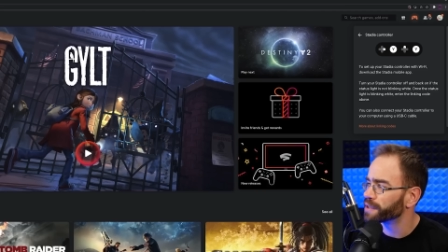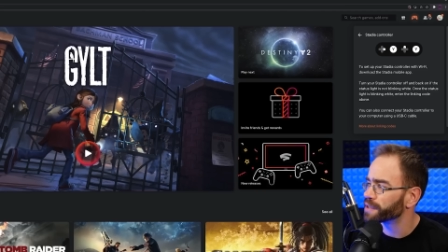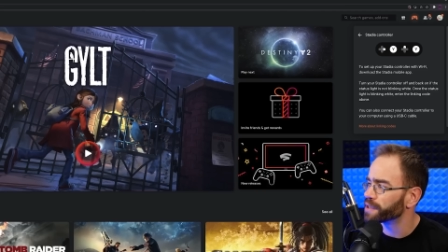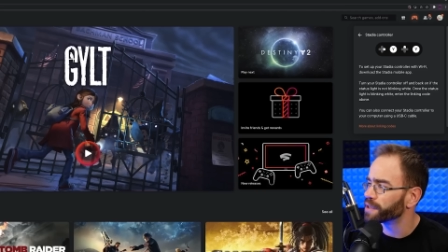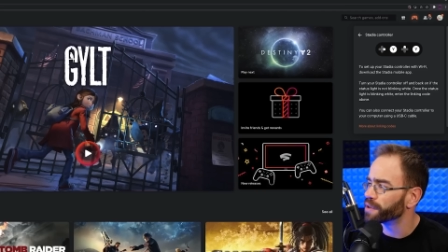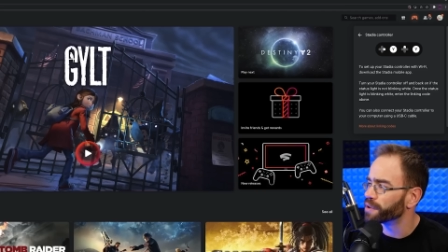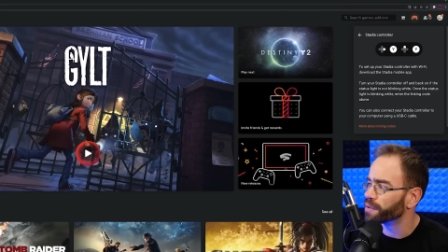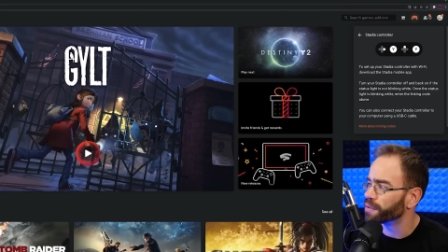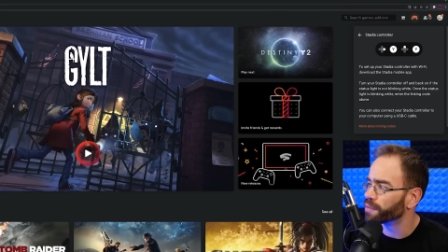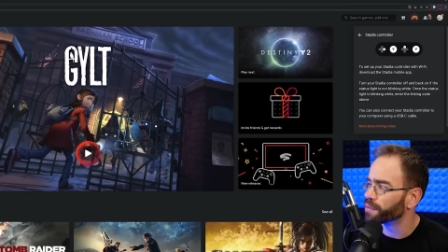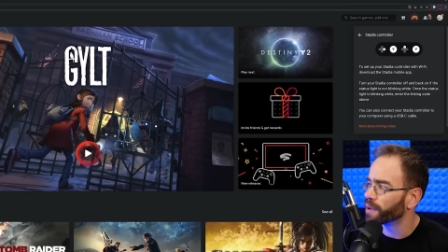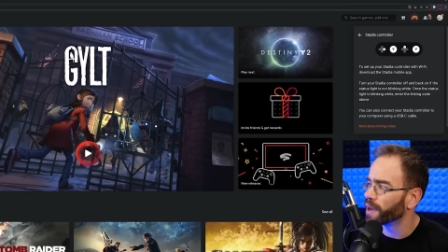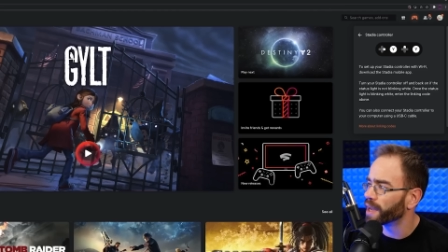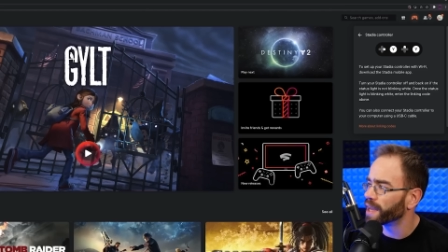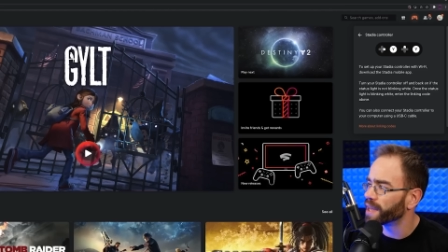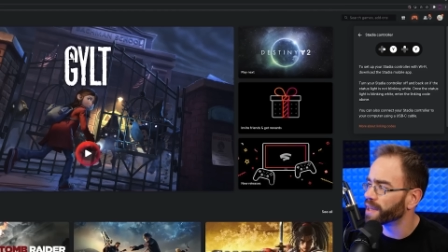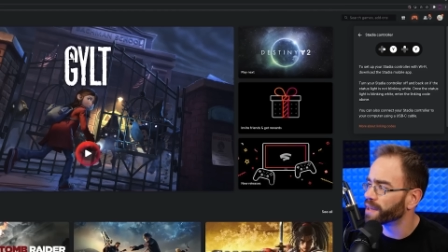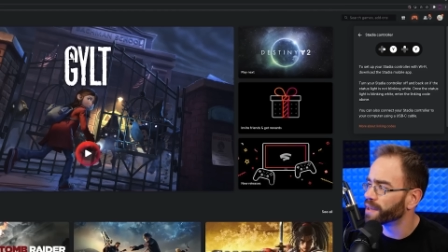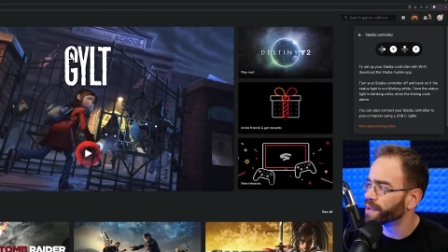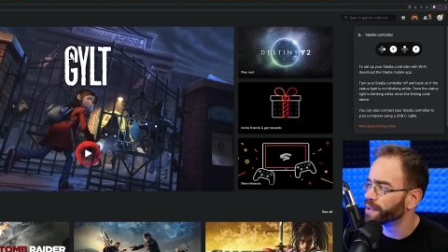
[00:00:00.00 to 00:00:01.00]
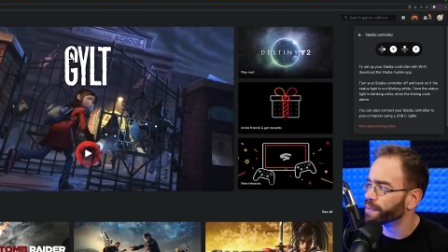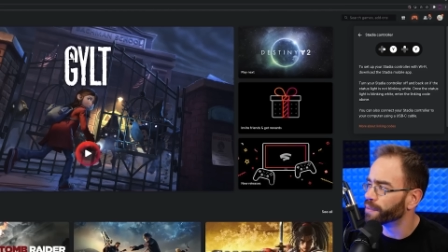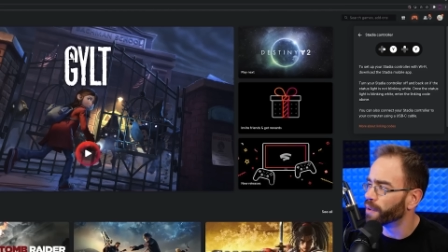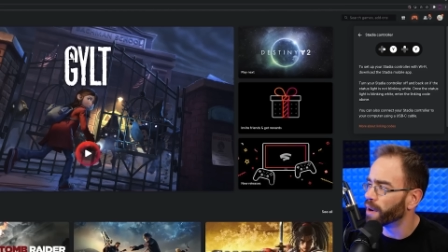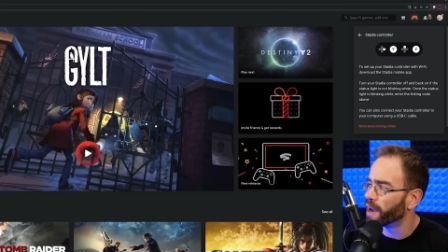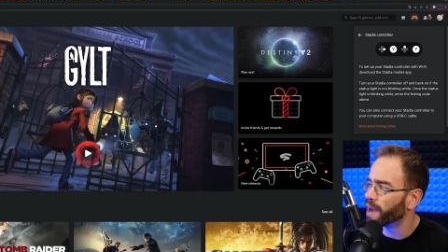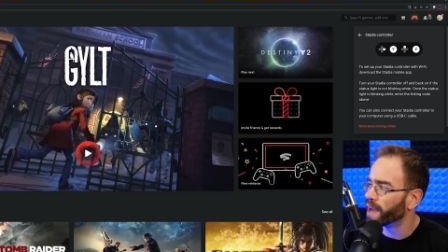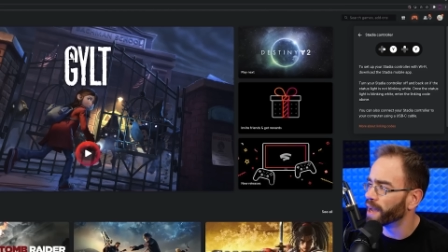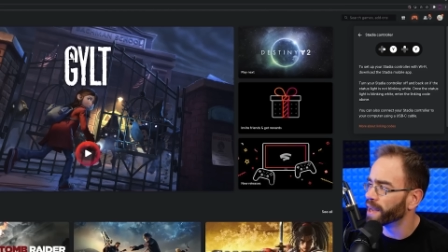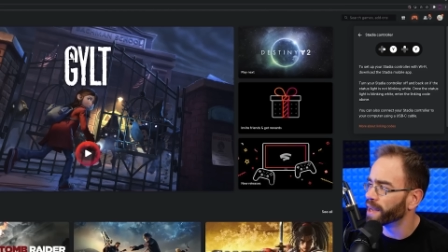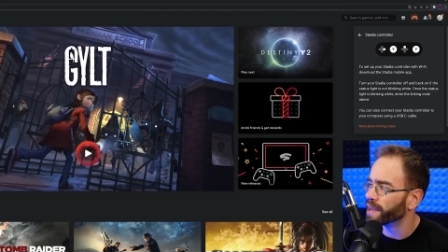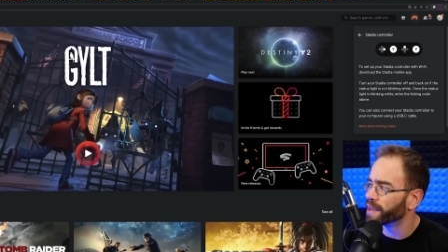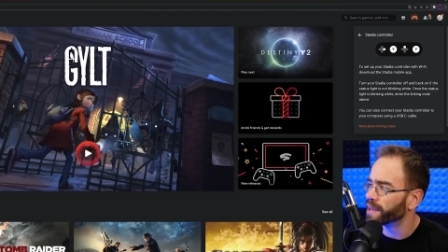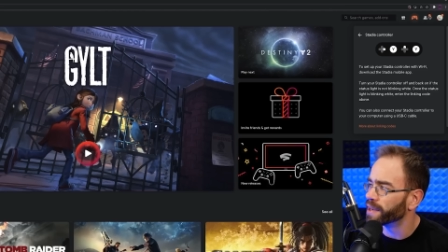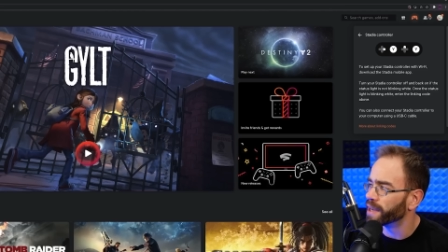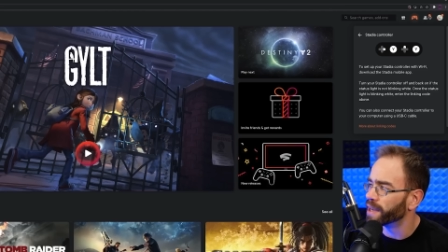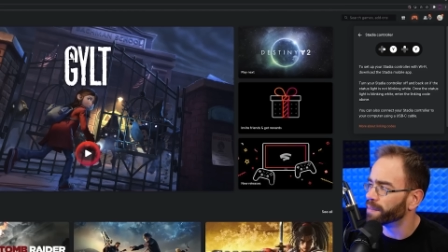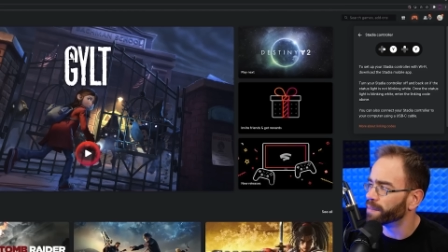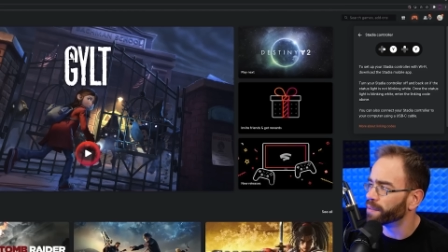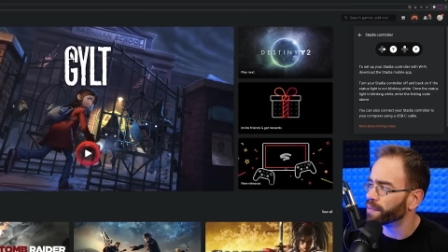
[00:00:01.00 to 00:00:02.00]
So right, Y,
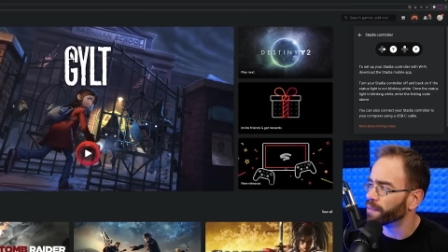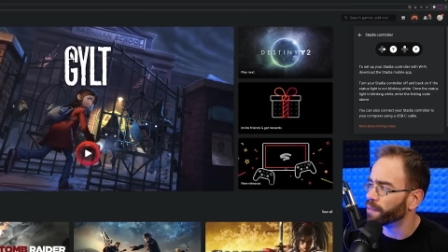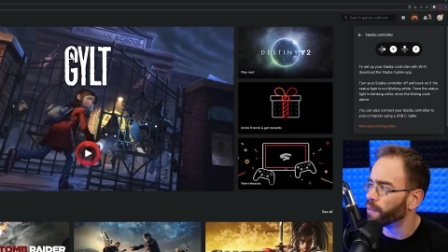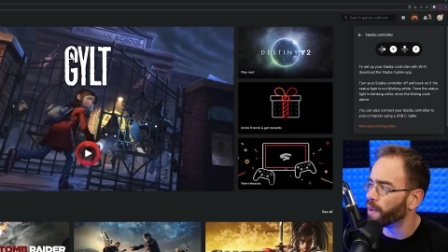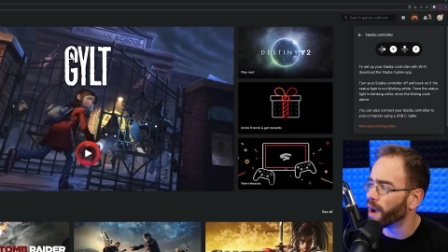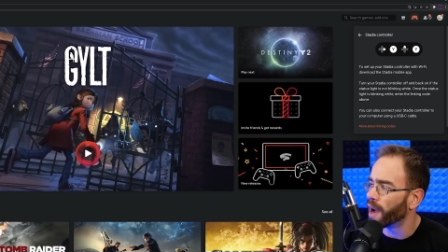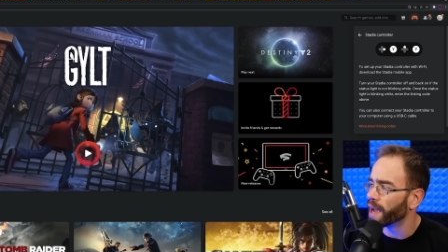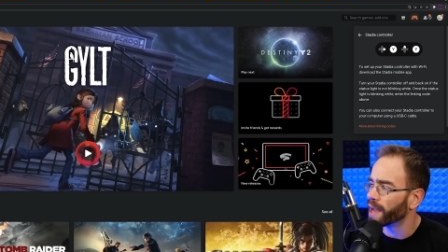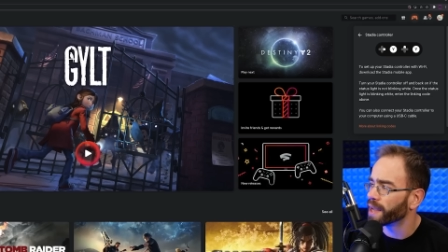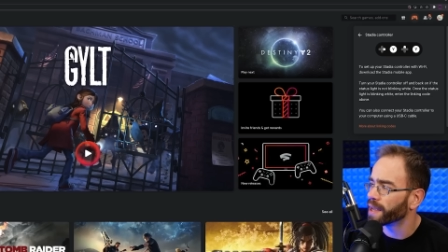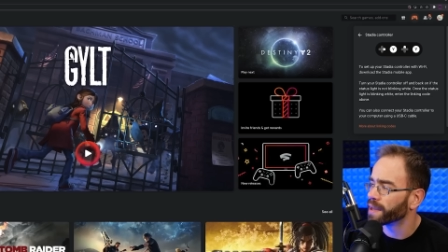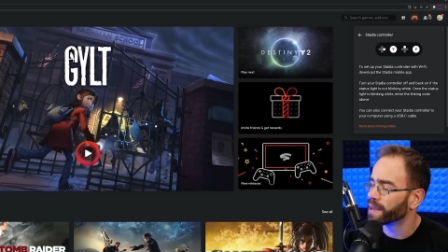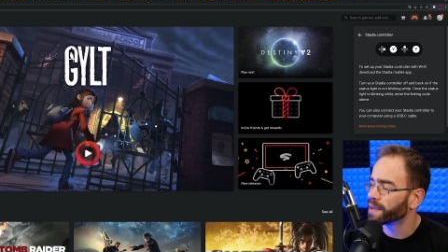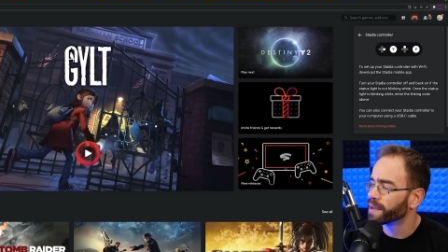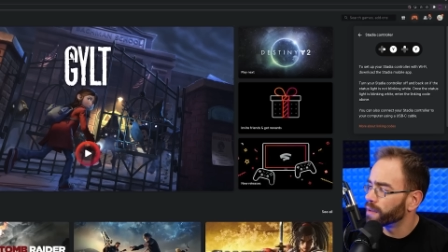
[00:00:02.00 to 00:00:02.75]
up, Y.